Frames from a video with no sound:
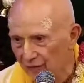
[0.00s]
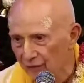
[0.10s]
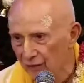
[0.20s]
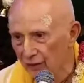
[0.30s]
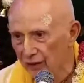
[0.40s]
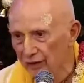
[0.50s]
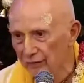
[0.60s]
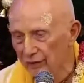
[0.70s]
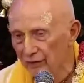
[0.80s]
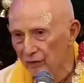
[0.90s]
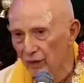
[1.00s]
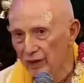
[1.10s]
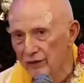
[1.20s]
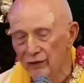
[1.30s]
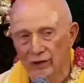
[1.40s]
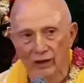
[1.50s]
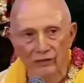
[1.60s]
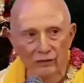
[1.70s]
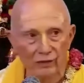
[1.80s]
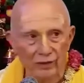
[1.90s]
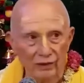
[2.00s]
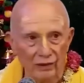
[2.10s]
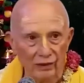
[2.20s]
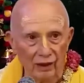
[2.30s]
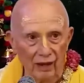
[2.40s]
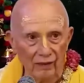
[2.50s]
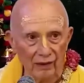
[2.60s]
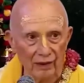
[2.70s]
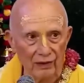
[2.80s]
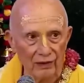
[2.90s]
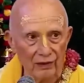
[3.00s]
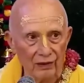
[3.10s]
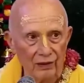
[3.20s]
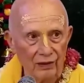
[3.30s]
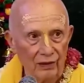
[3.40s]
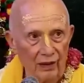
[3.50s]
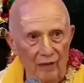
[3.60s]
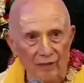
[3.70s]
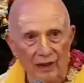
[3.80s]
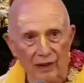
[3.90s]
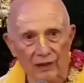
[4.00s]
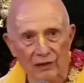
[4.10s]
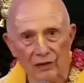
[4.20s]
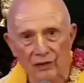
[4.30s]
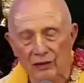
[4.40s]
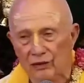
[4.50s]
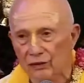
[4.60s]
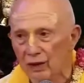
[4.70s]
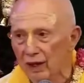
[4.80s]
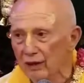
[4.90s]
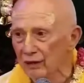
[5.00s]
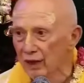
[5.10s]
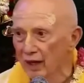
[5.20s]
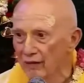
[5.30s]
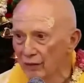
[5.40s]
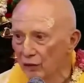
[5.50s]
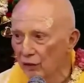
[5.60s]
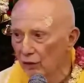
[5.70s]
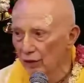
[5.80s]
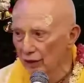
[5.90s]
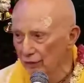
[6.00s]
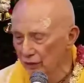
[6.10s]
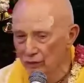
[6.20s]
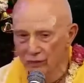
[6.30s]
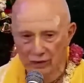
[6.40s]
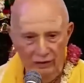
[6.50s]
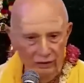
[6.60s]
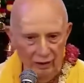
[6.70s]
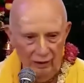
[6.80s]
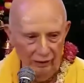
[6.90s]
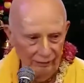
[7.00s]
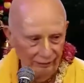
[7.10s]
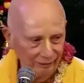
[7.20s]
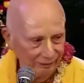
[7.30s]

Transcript: If you're looking, if one is looking for material happiness, that means you're trying to have a coin with one side.